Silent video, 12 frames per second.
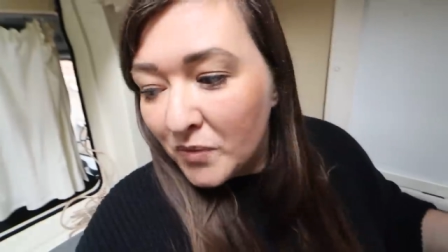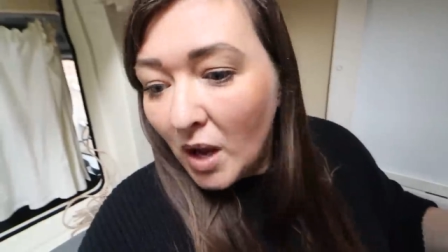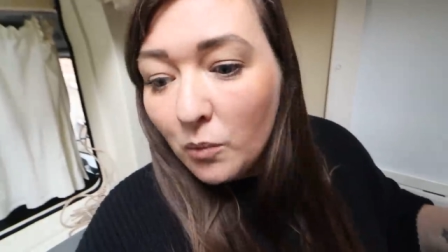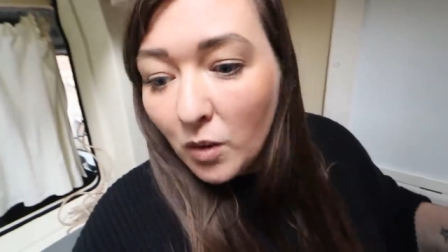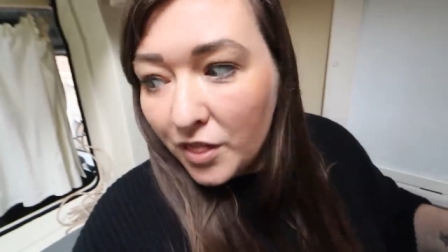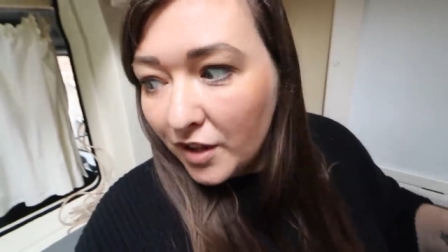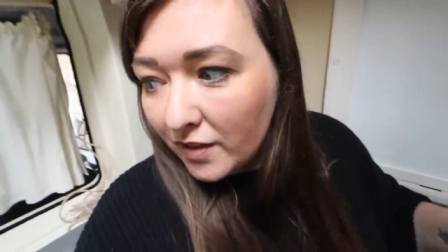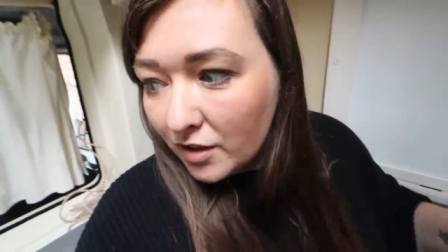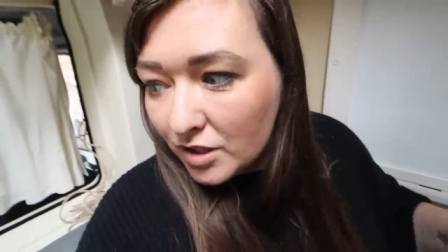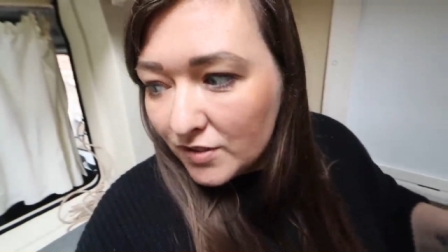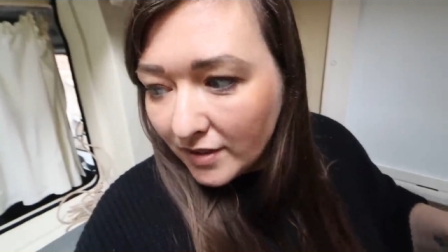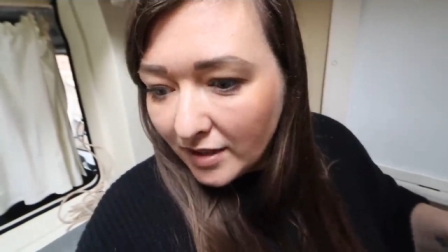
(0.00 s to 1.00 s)
And one thing that
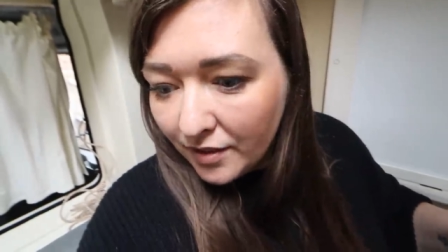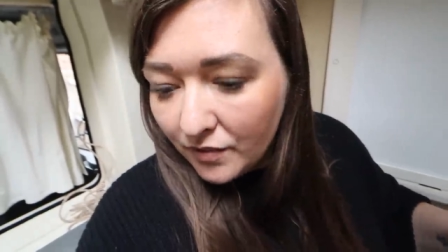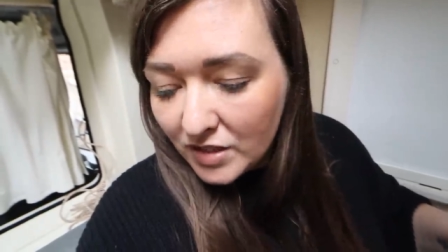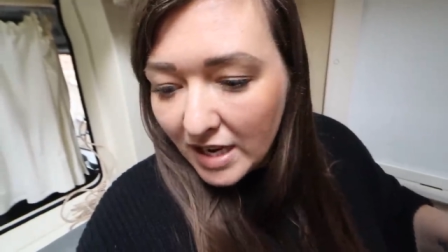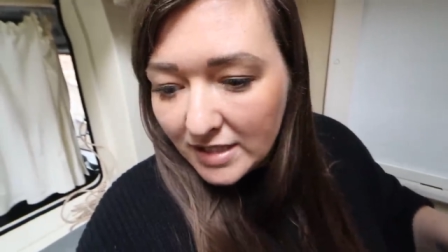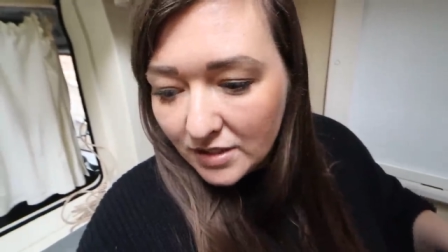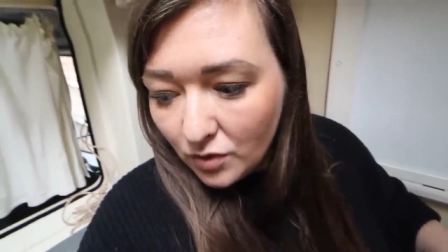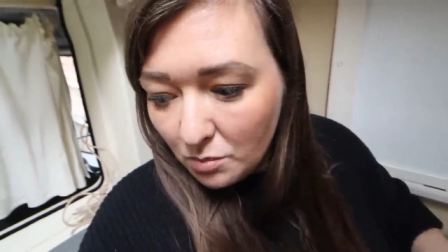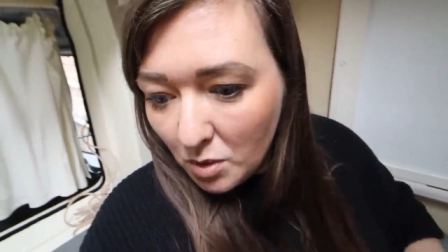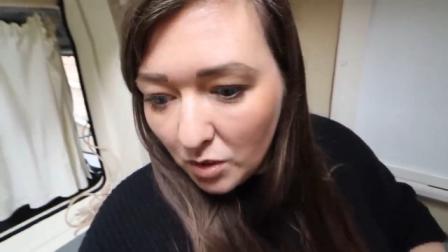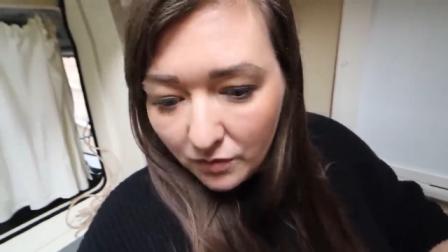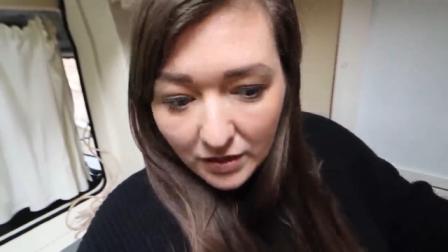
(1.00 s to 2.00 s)
Chris found out the other day is if you
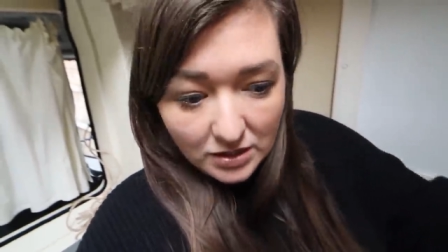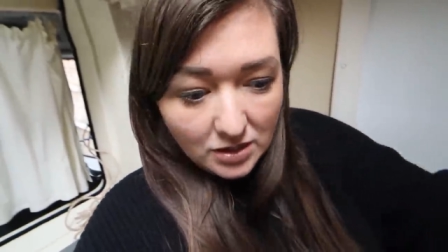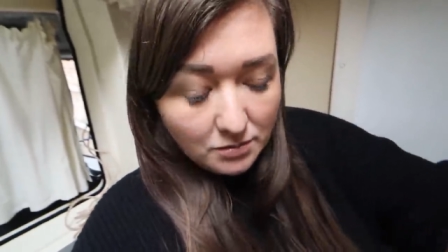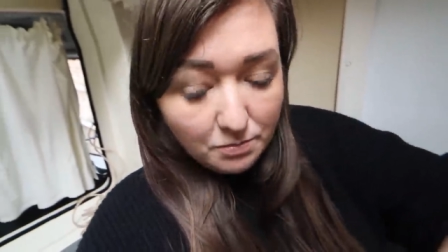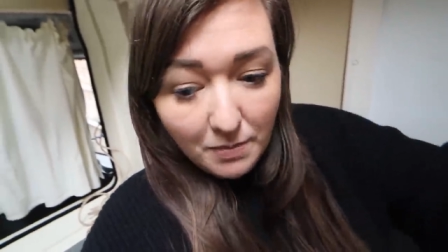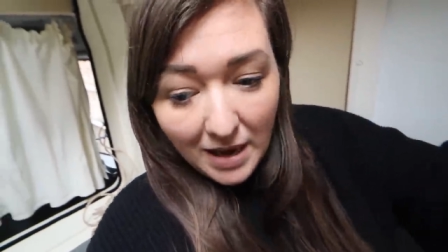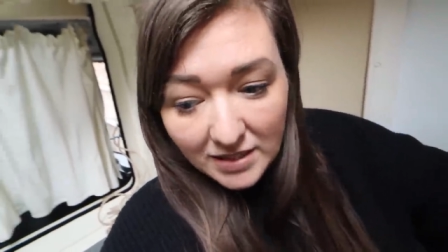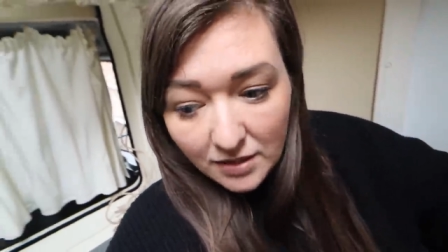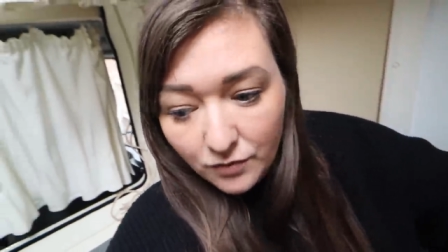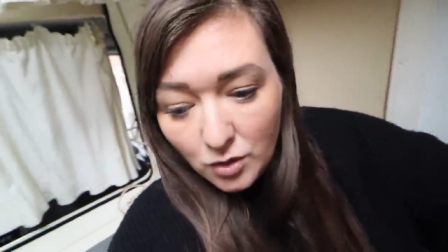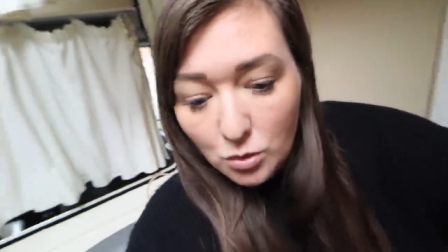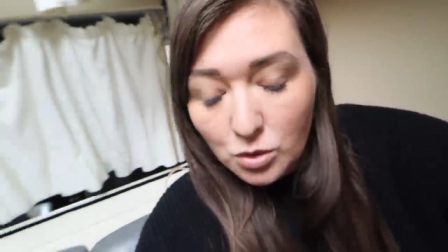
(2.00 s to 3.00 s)
move this
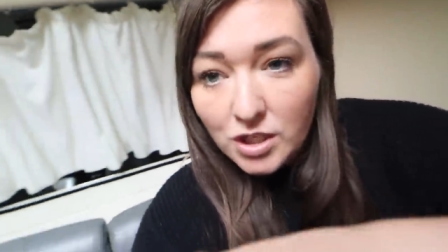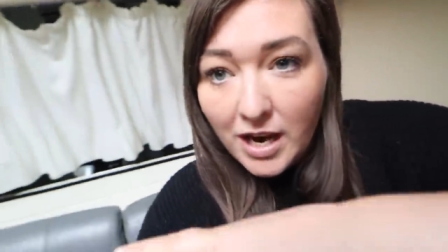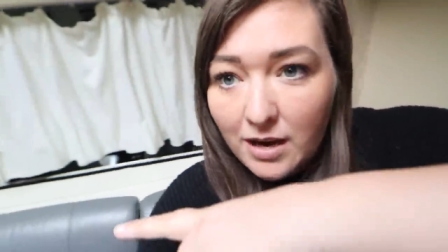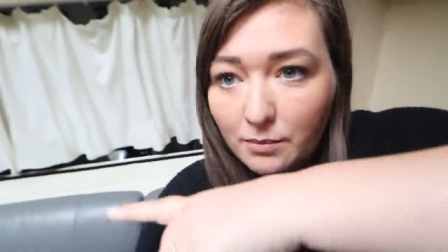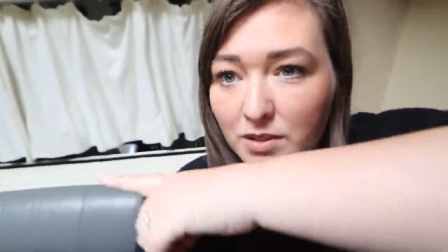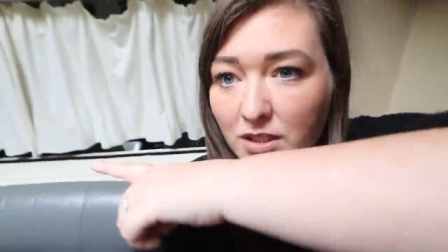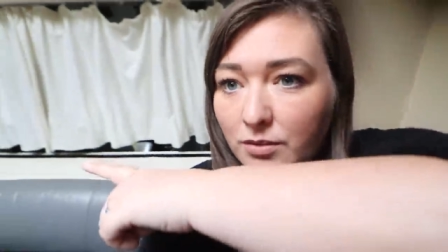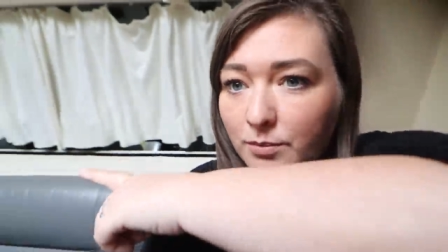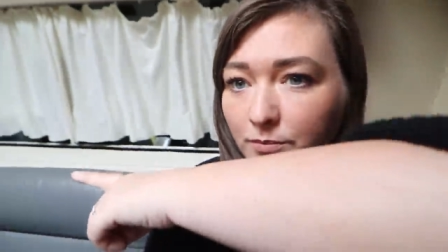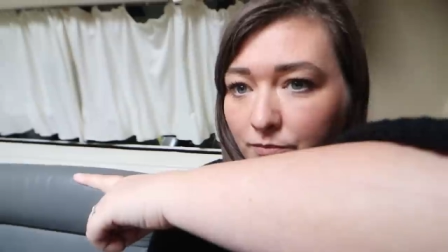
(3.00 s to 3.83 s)
massive U-shaped